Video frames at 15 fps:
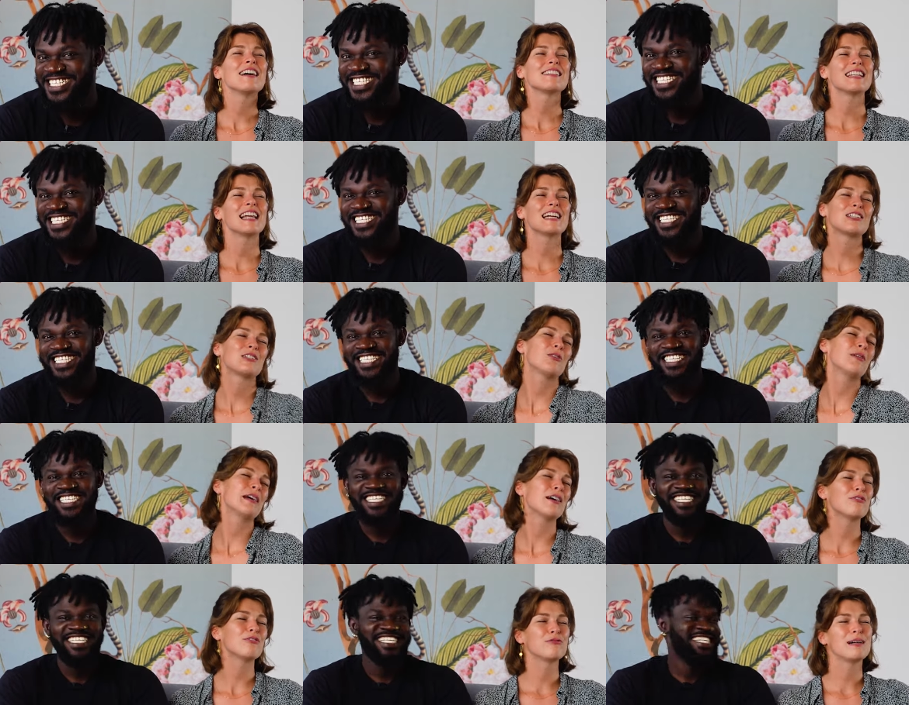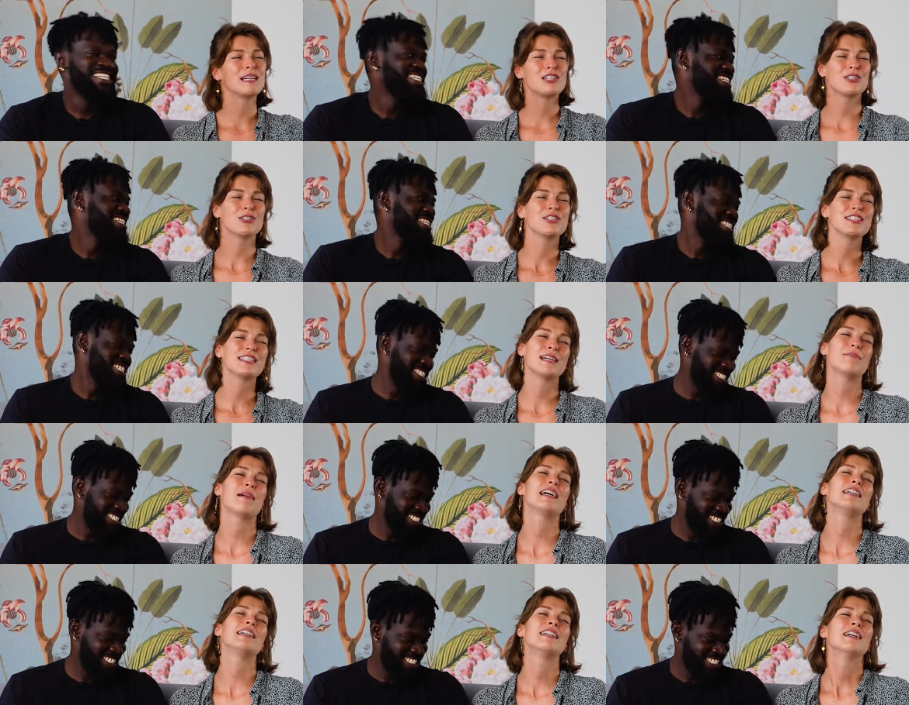Speaker 1: I was like showing off my shirt
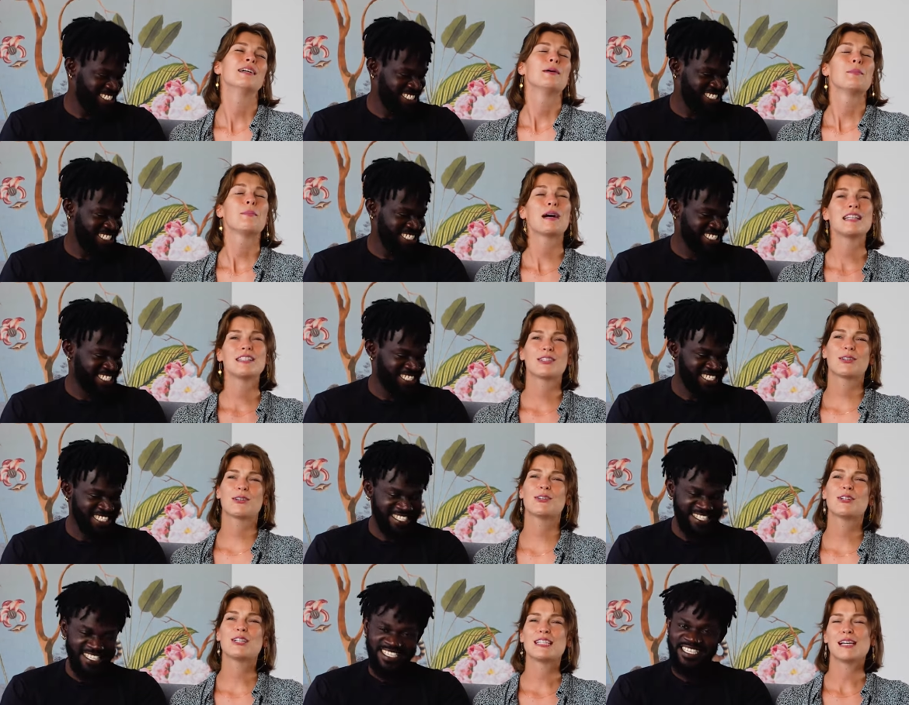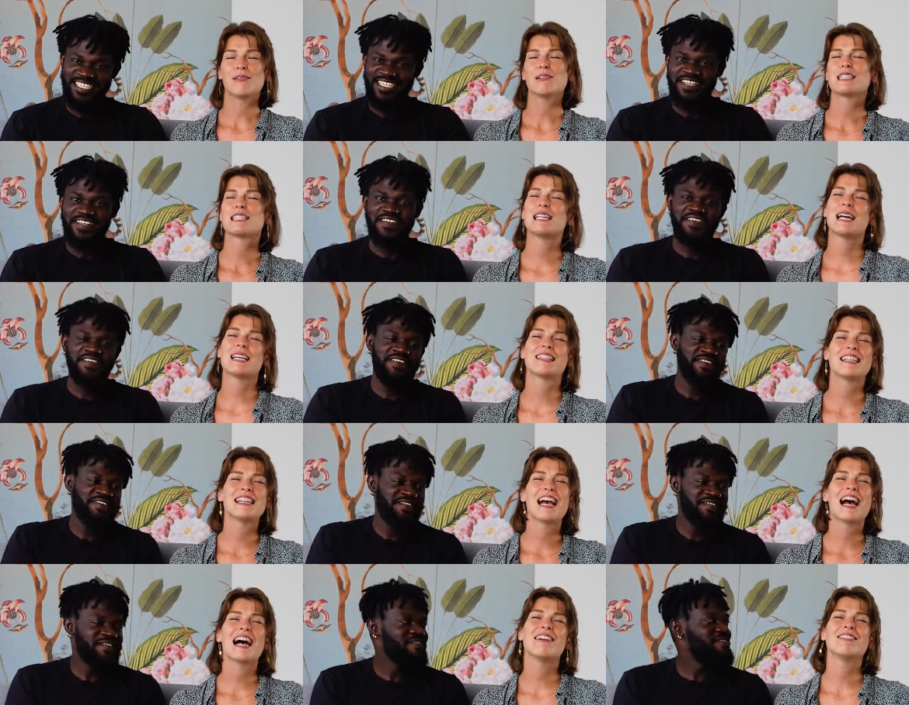and my my skirt. It was
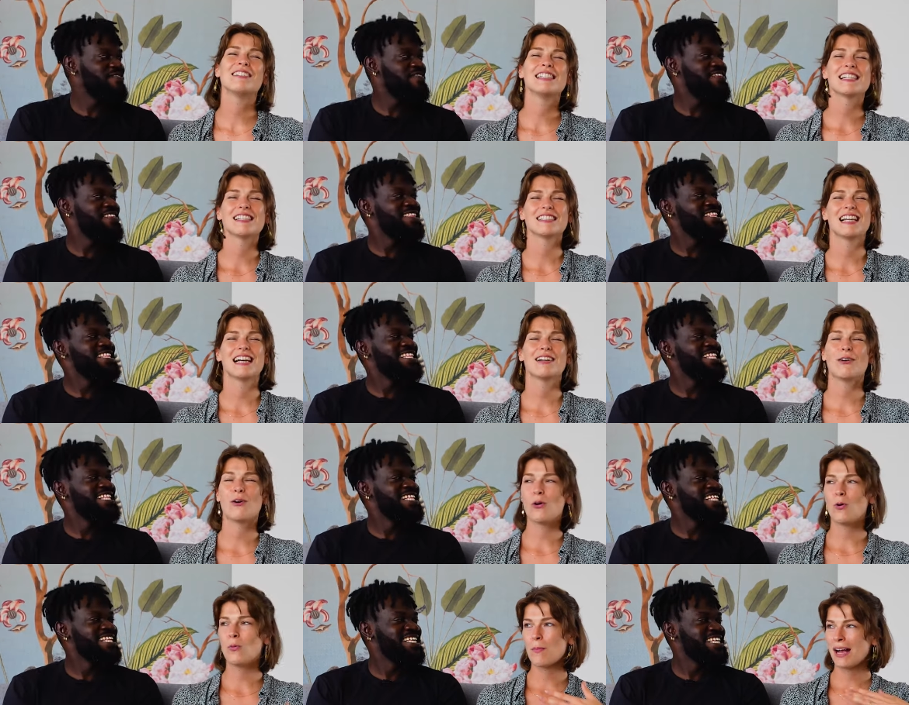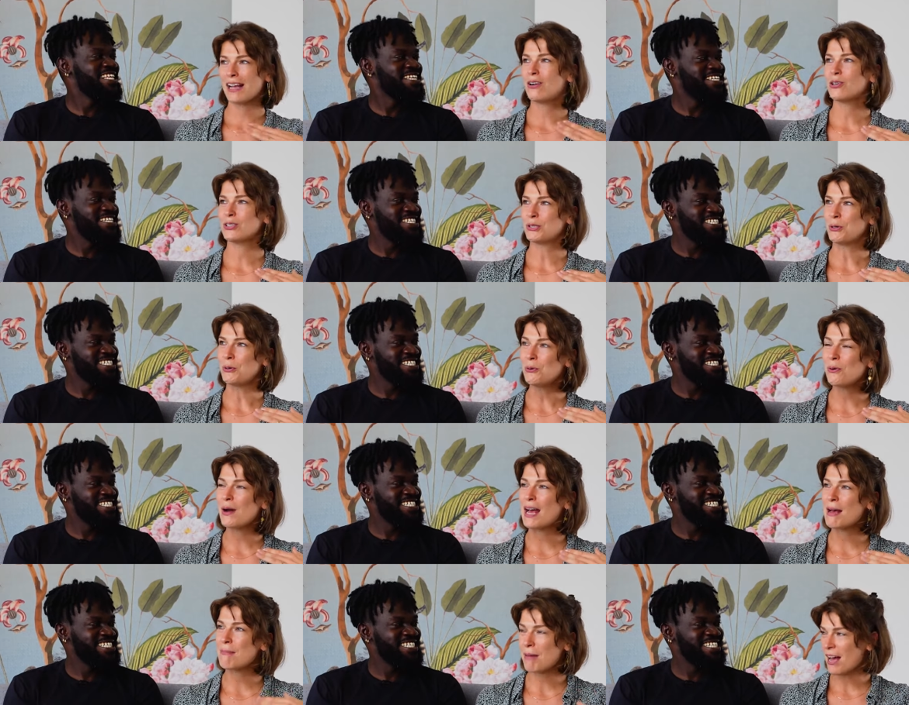nicely ironed. I was like, oh my god,
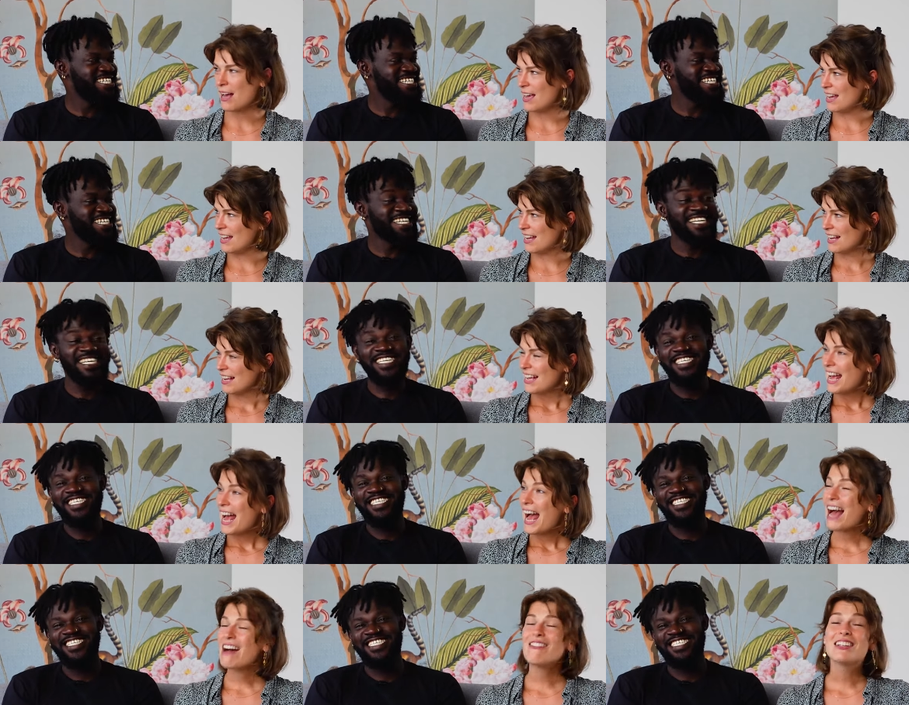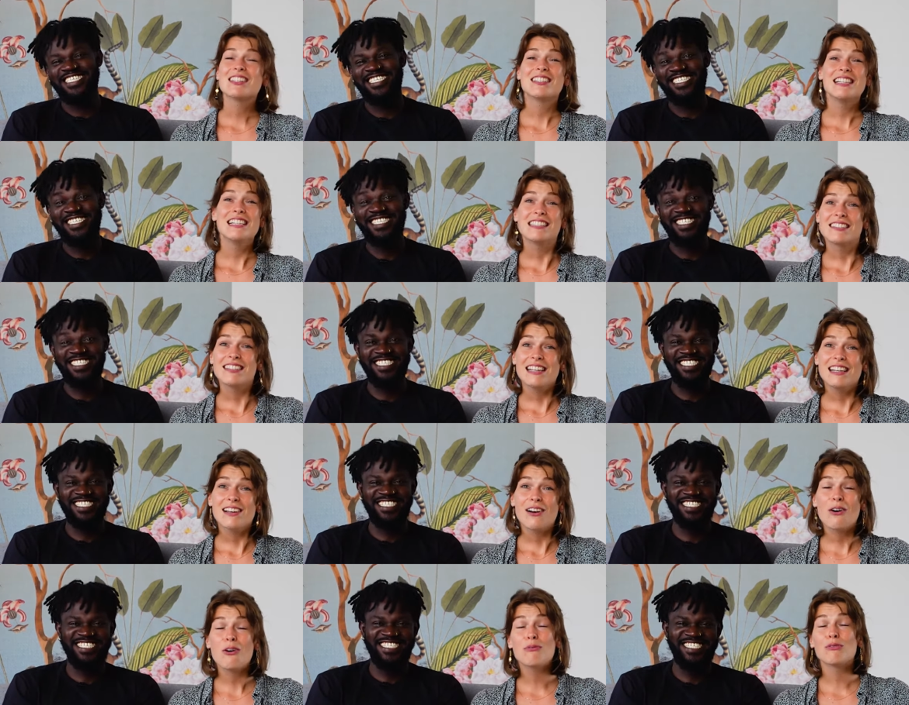who am I? I was
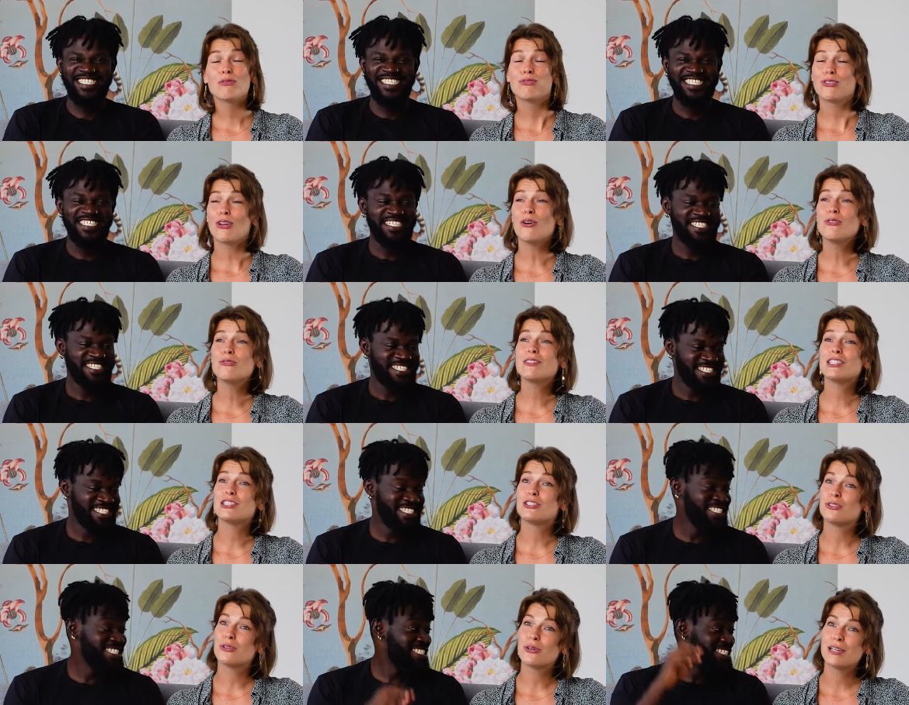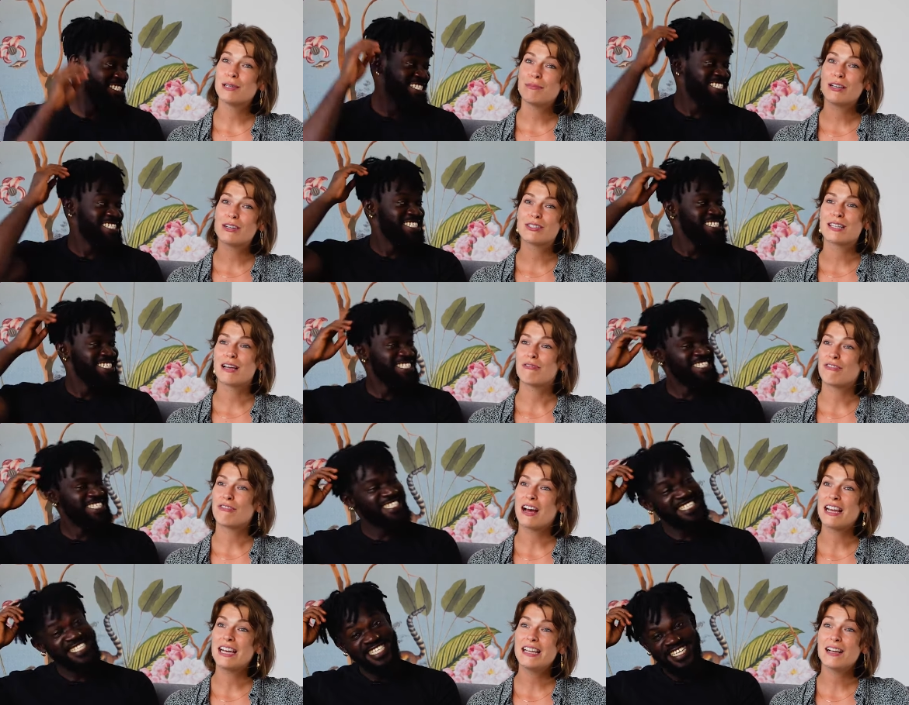literally overflowing with joy because I
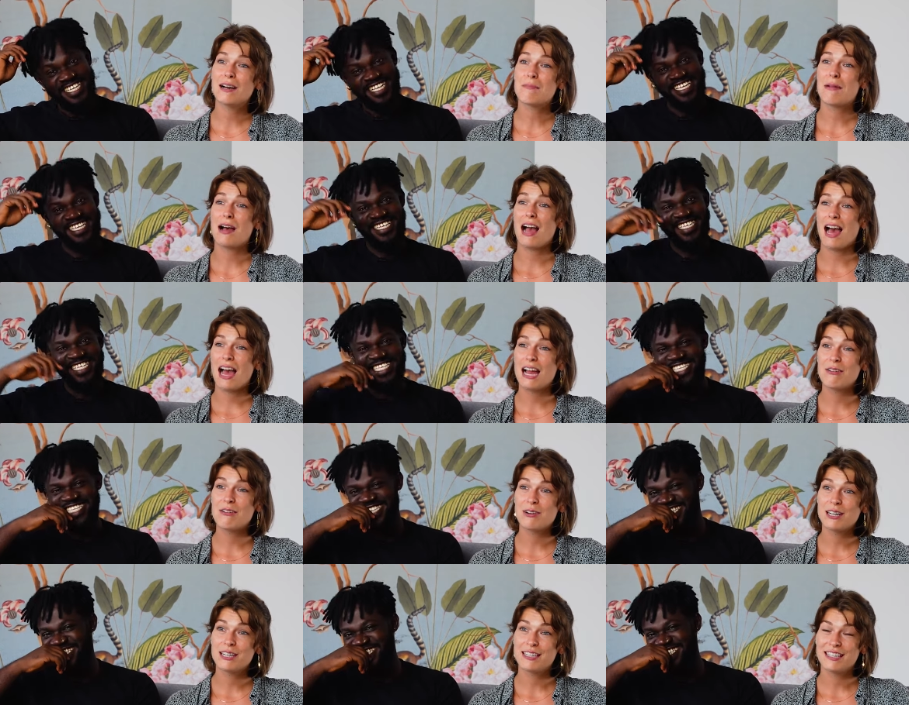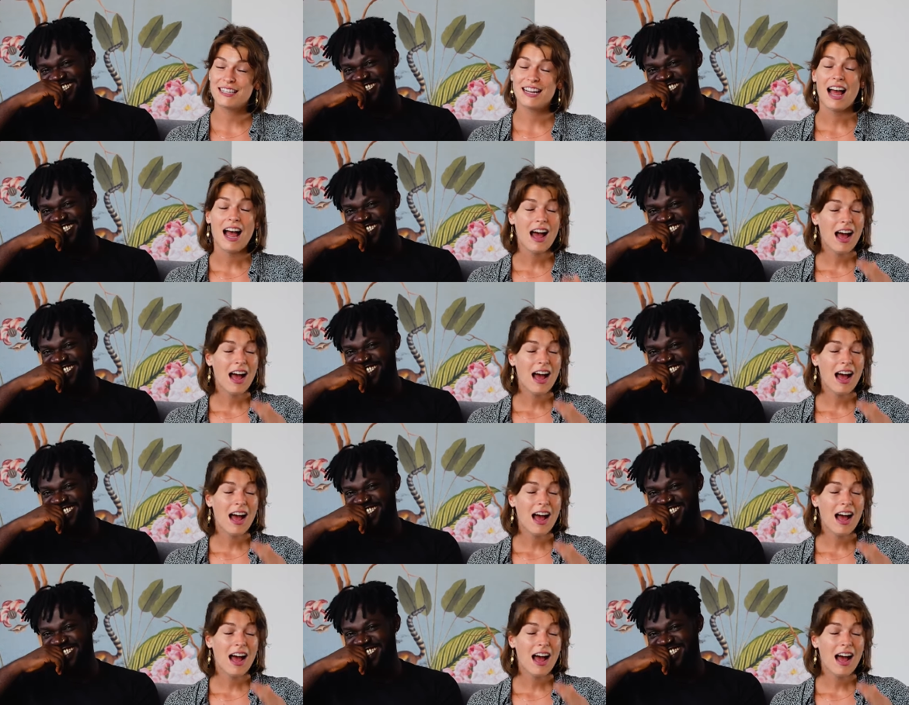finally got my iron.